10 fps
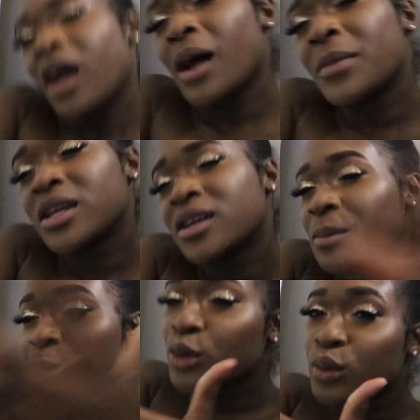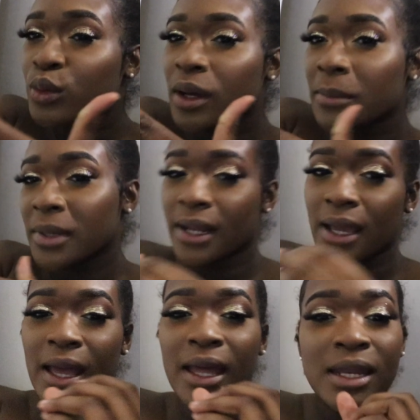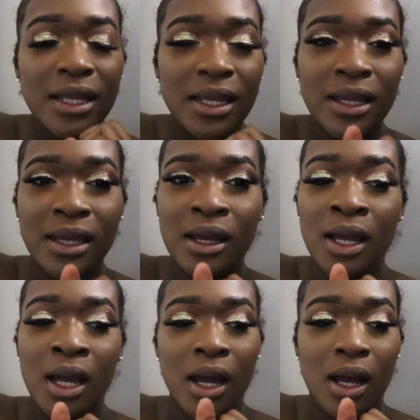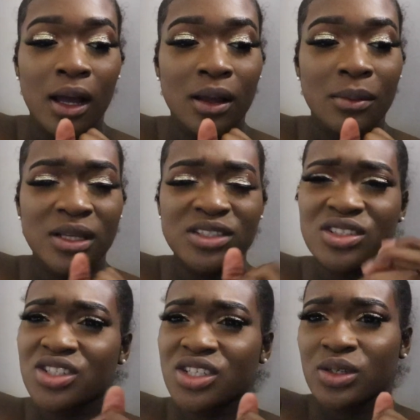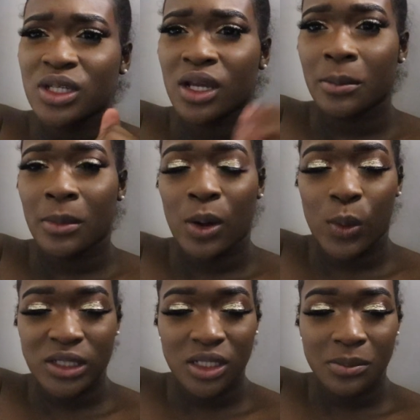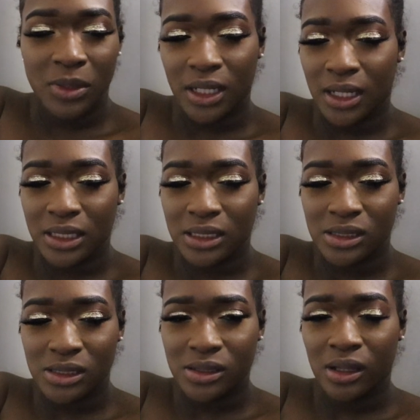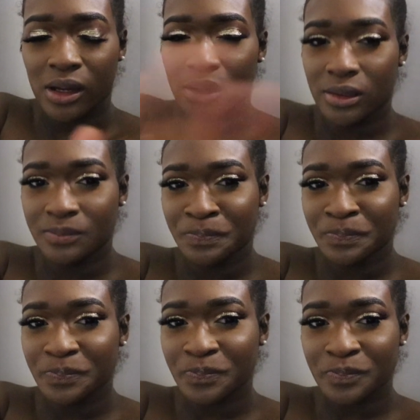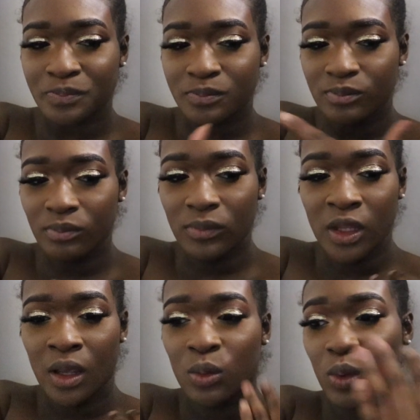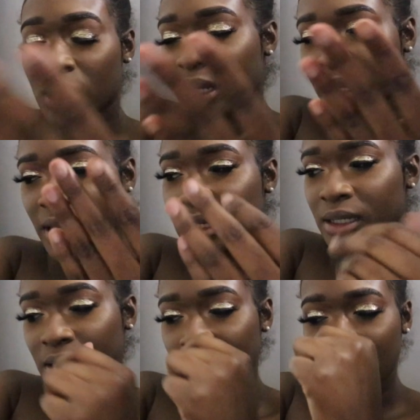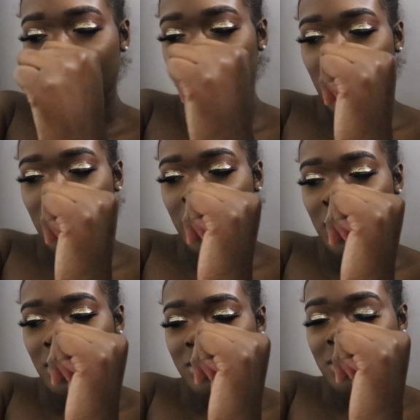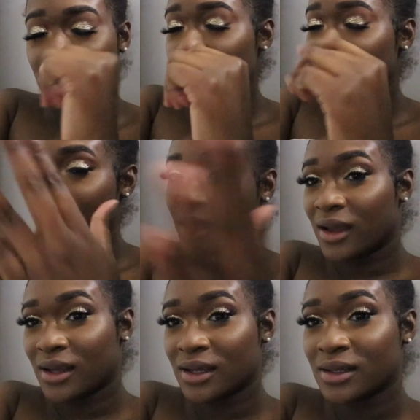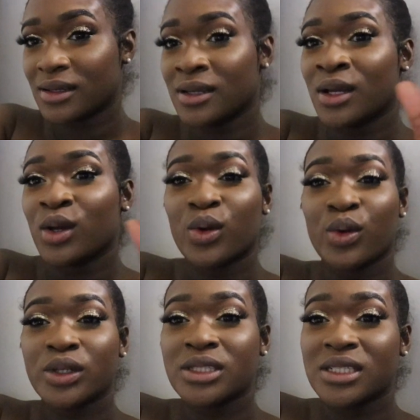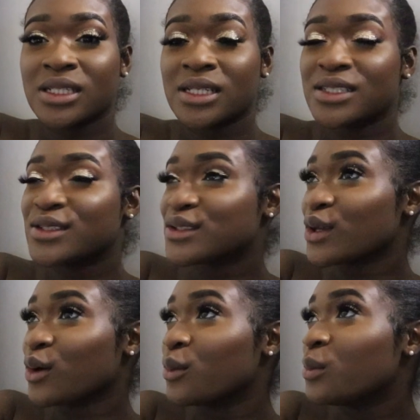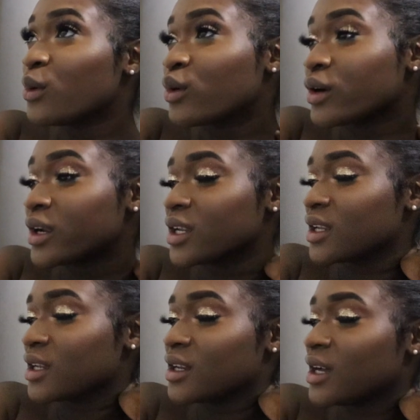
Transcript: I'm in a good mood. I'm going to edit um, and just chill here. I'm watching Money Heist um, while I edit. And yeah, quarantine is so boring.